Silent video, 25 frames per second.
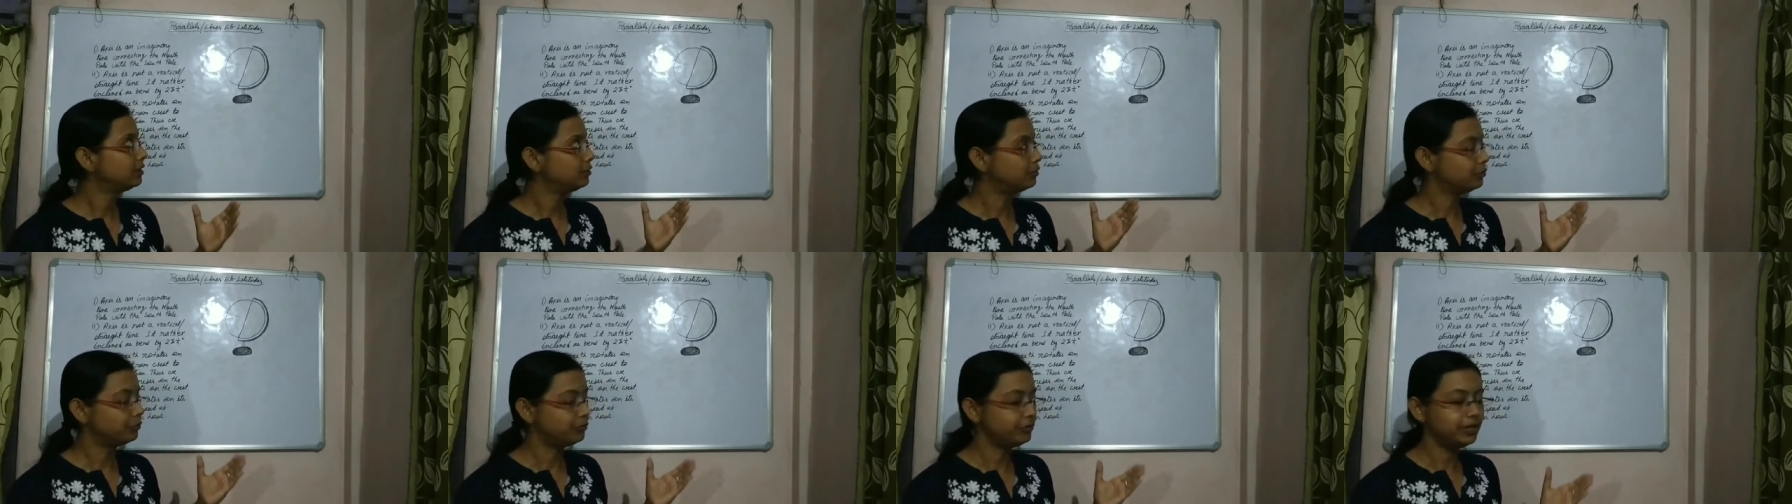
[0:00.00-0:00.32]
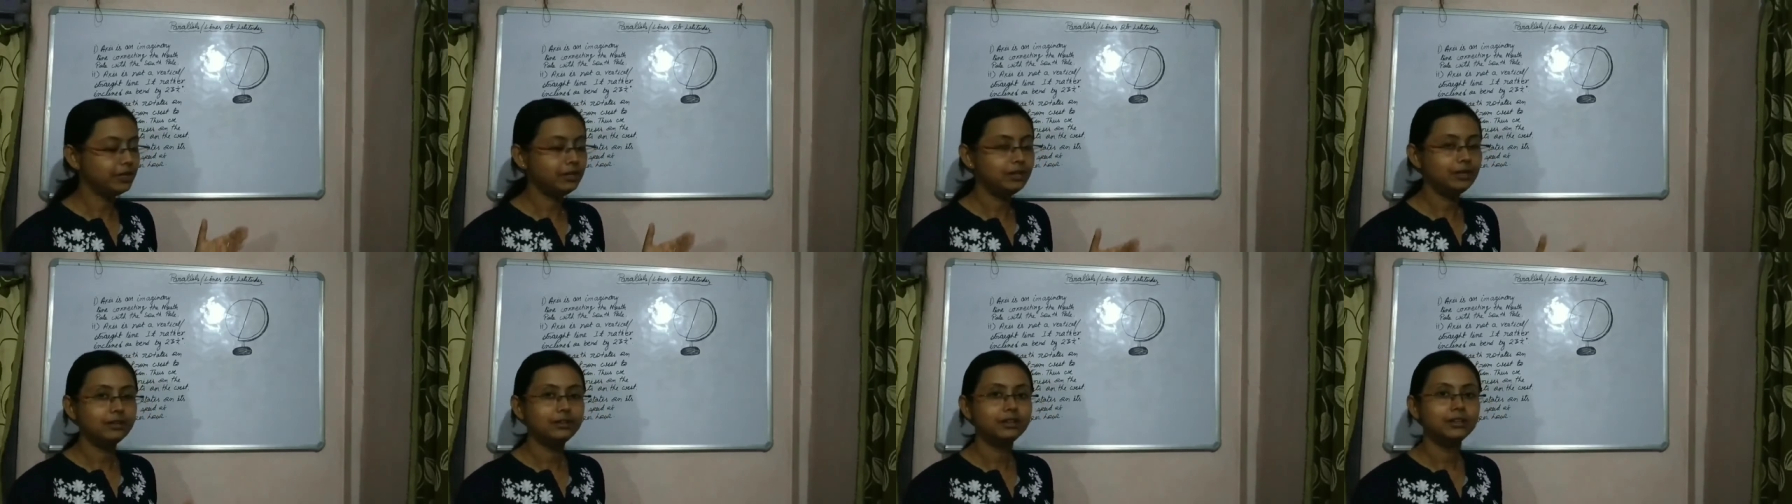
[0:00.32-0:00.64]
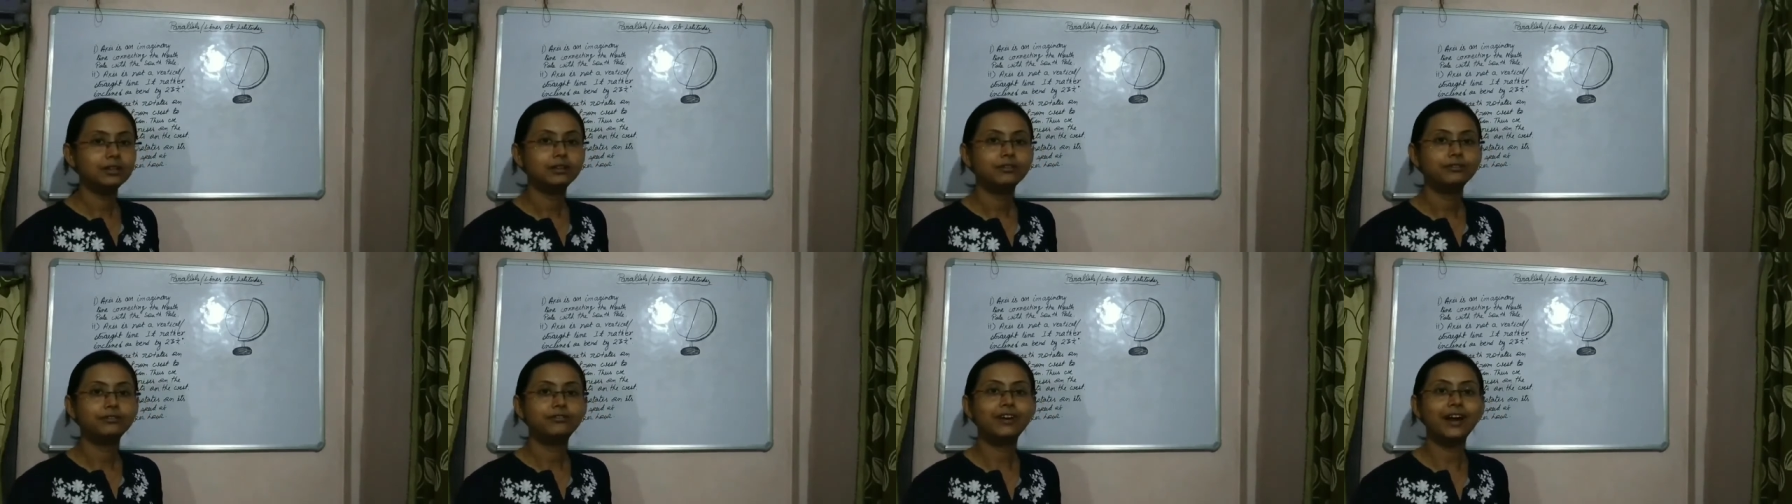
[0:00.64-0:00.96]
we
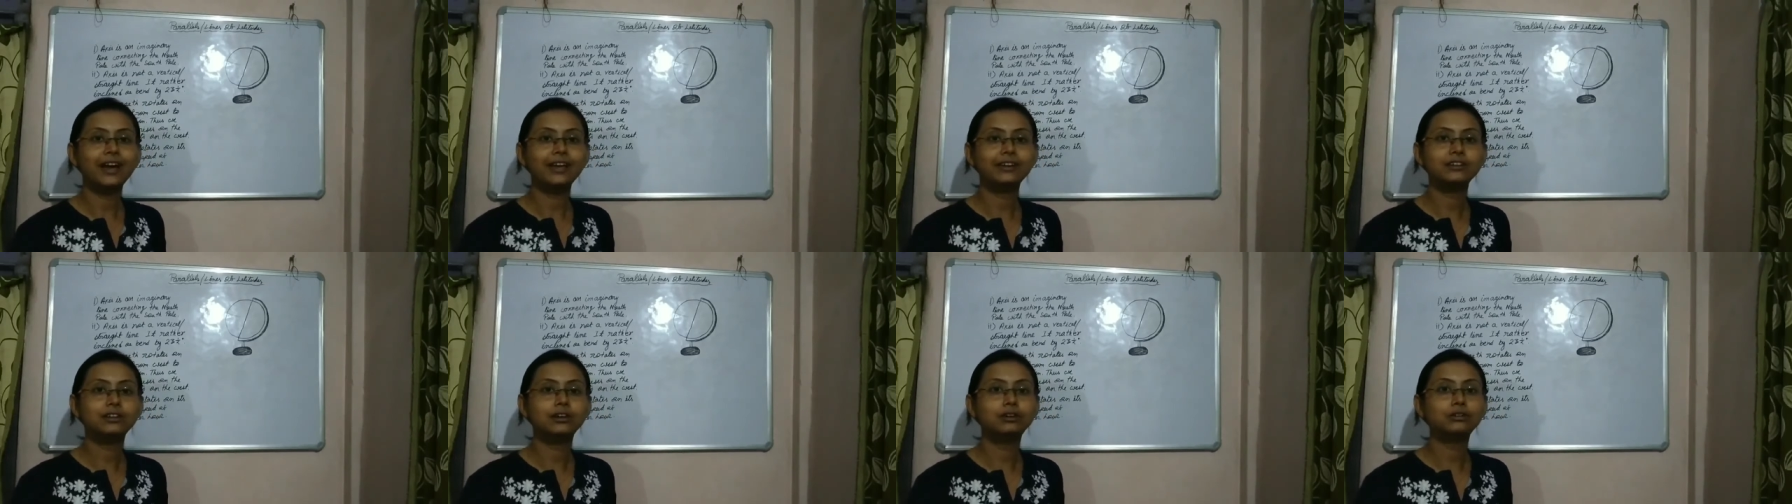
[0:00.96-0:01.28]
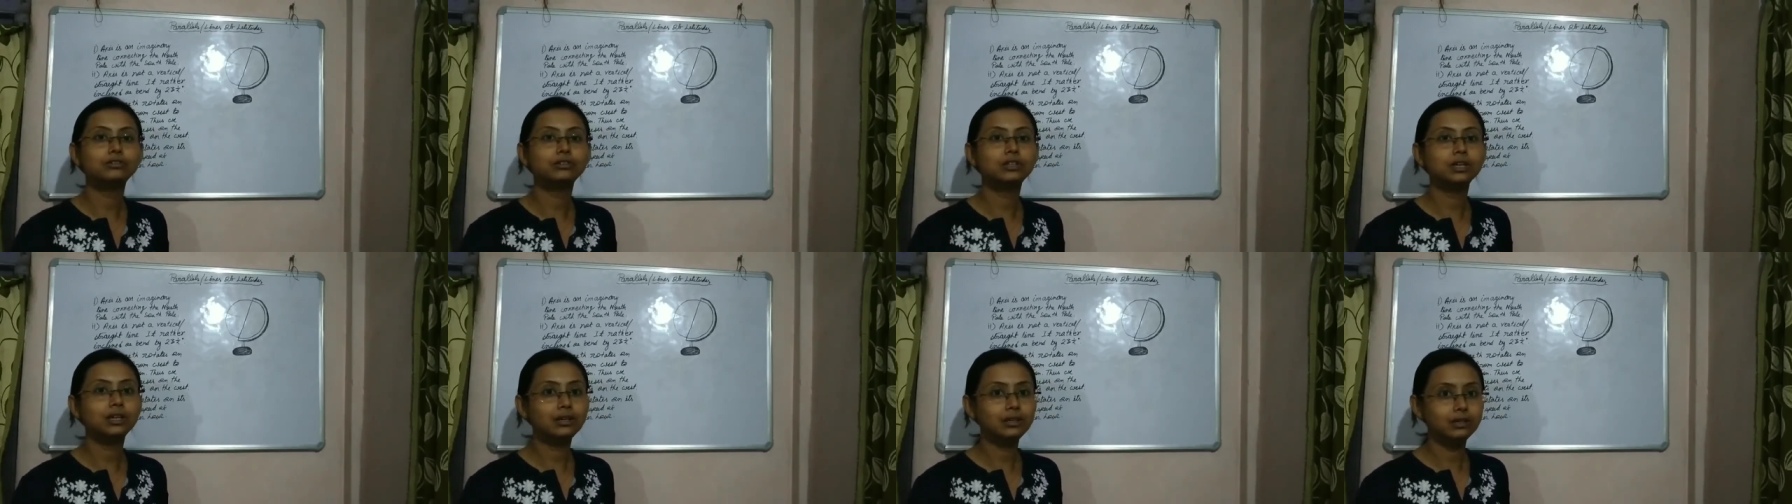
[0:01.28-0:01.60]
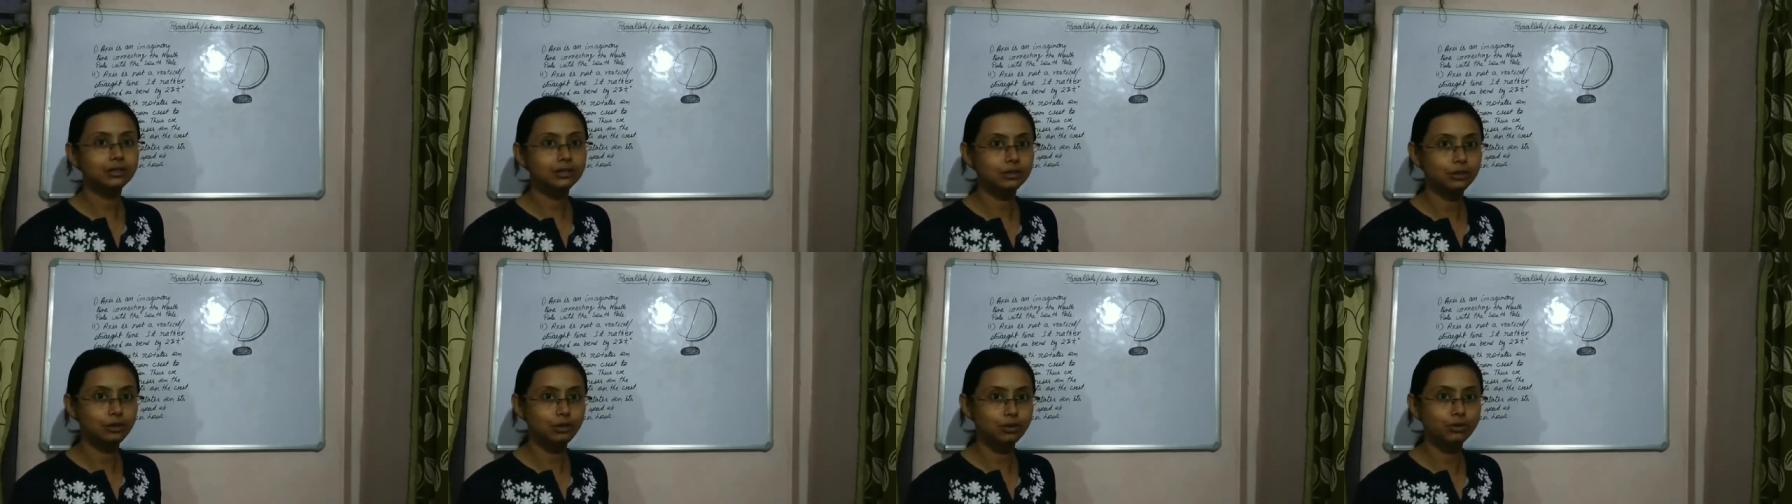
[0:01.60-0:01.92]
find out the
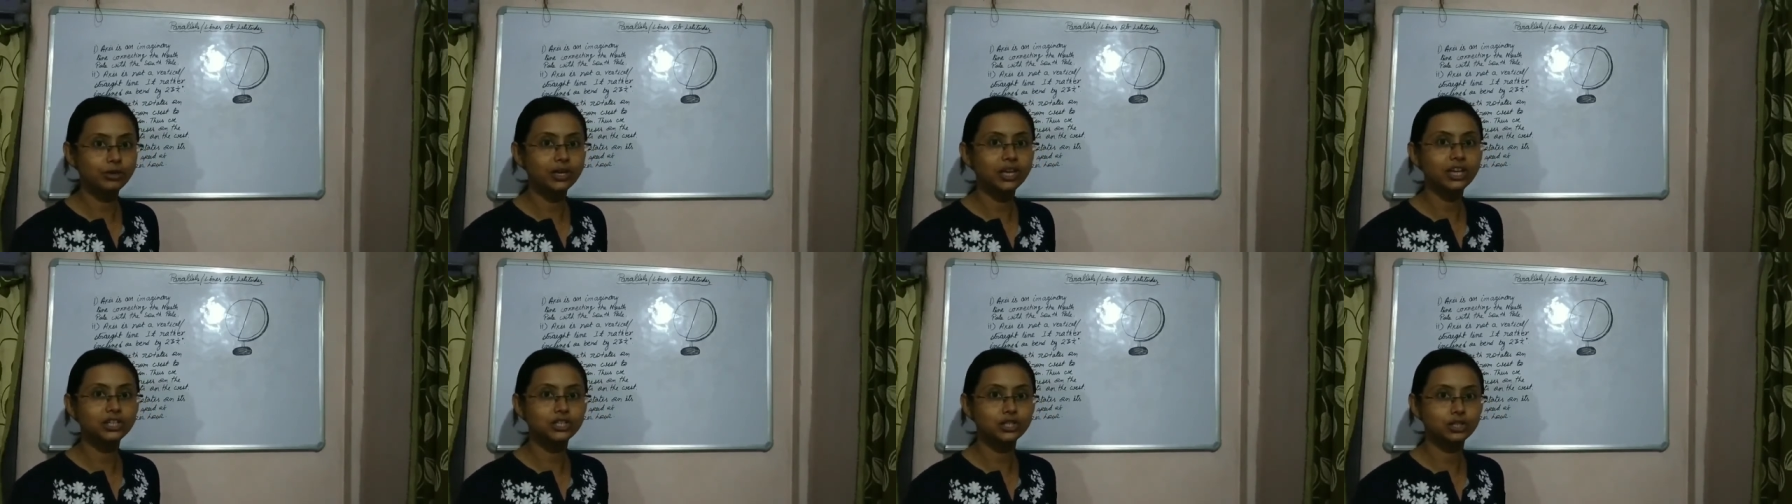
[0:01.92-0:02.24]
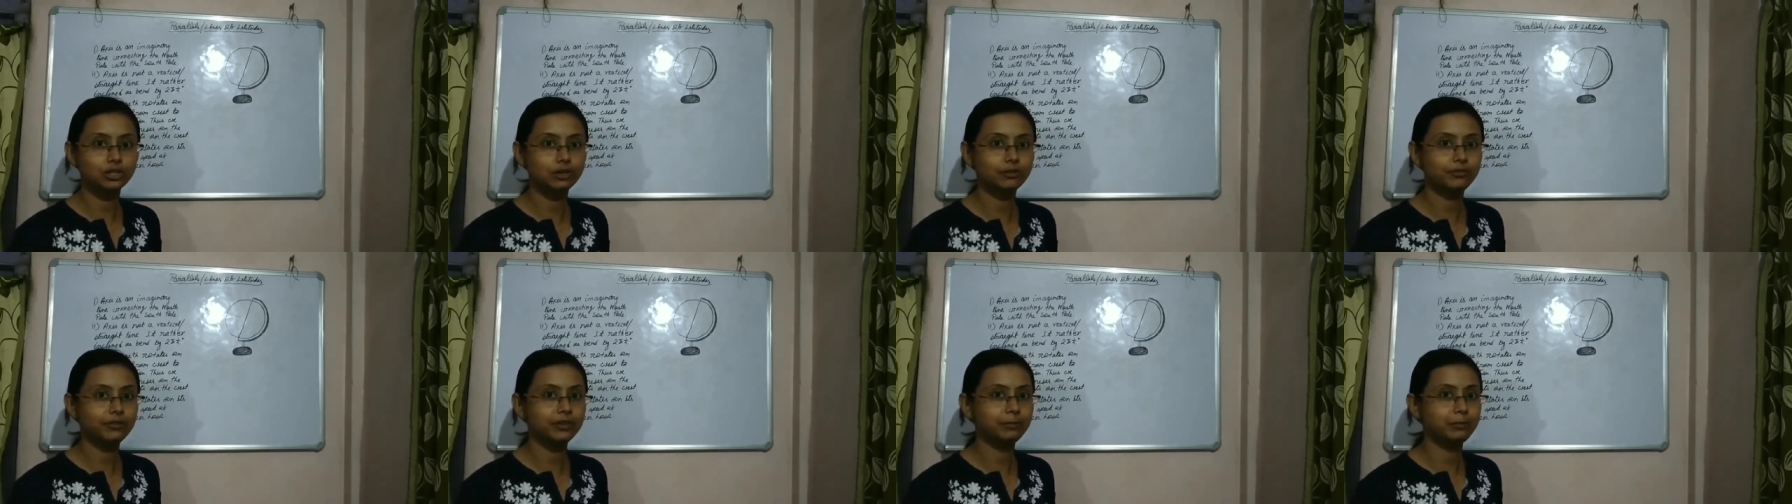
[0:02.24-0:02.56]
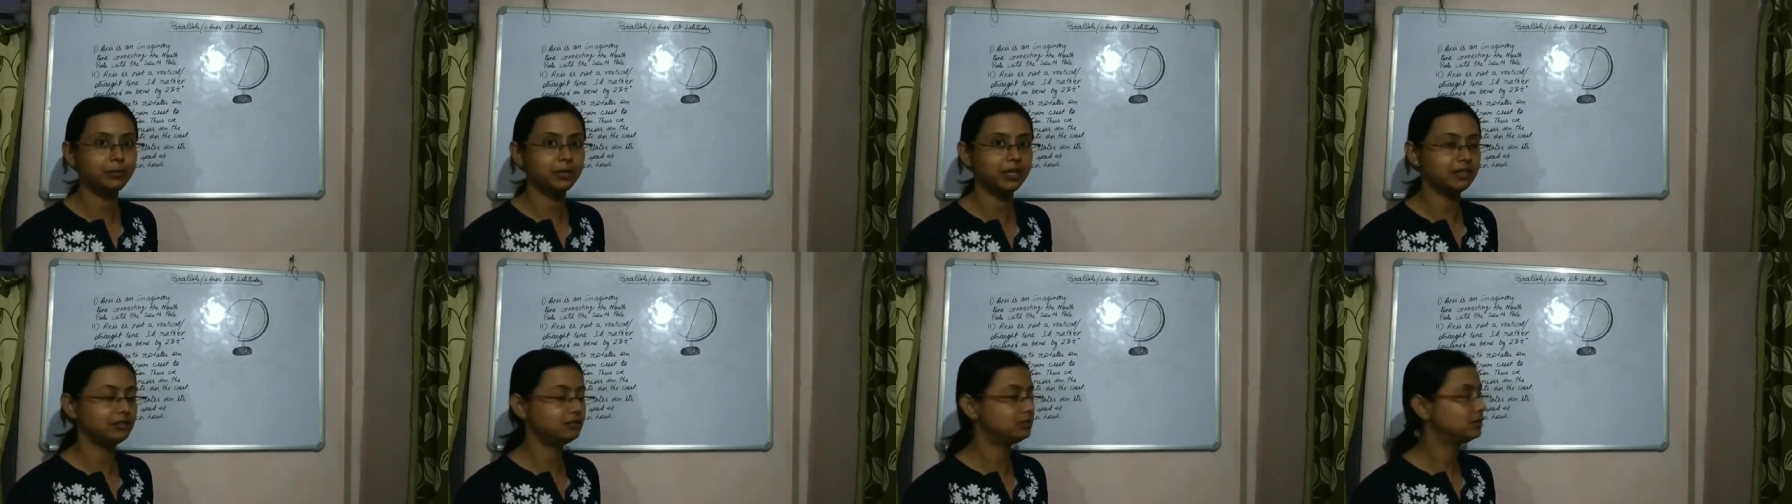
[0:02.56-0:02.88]
location of a
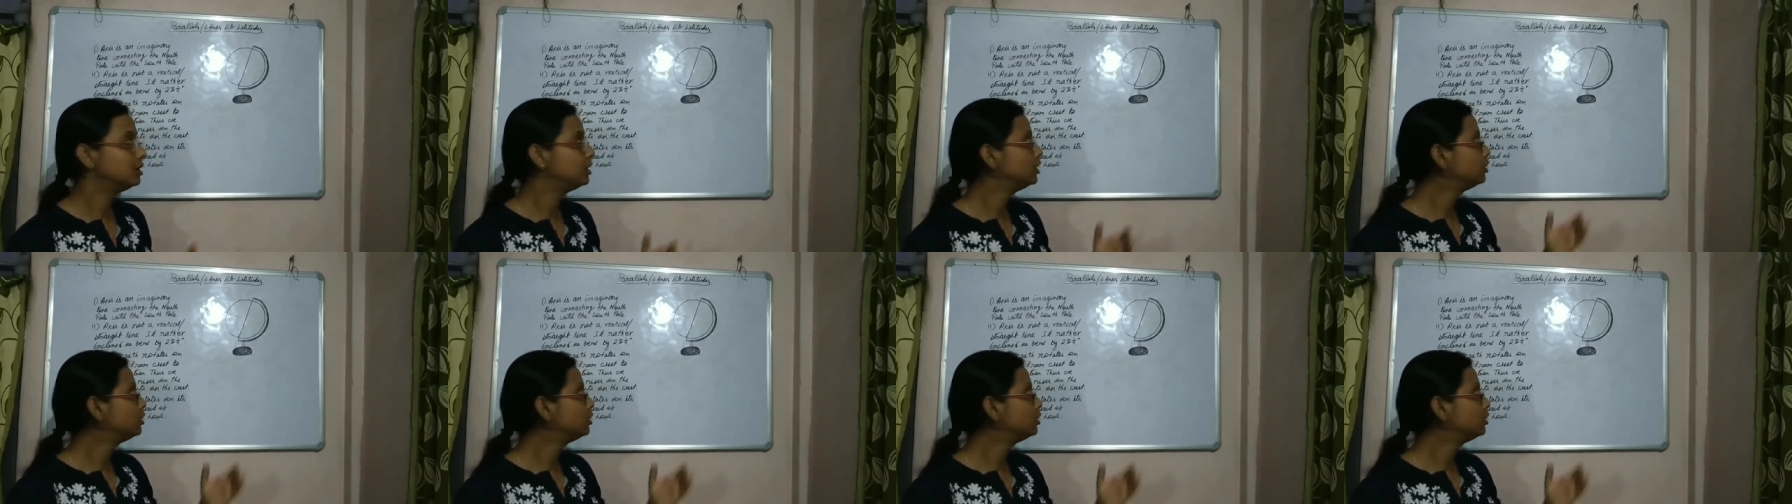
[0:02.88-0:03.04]
place.